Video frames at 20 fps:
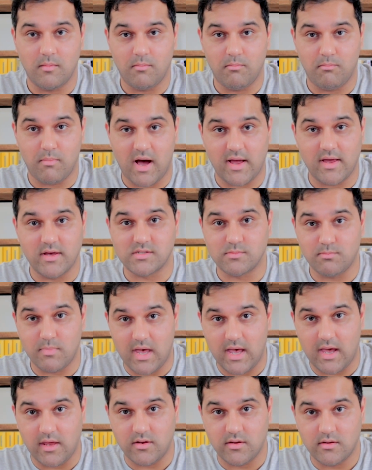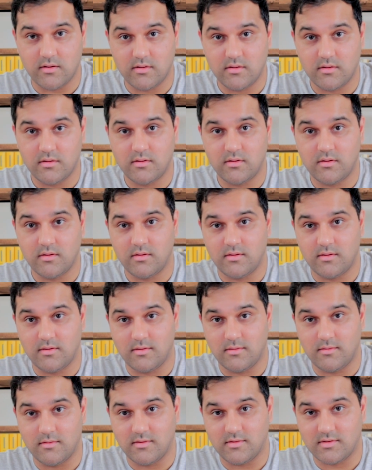Myers Made
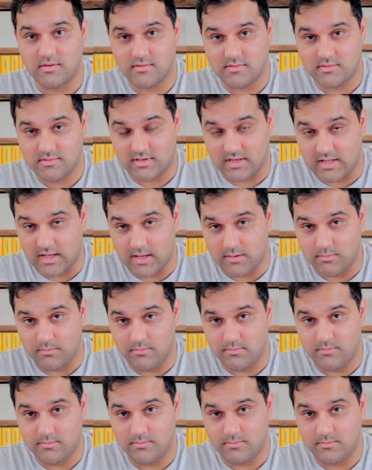claim.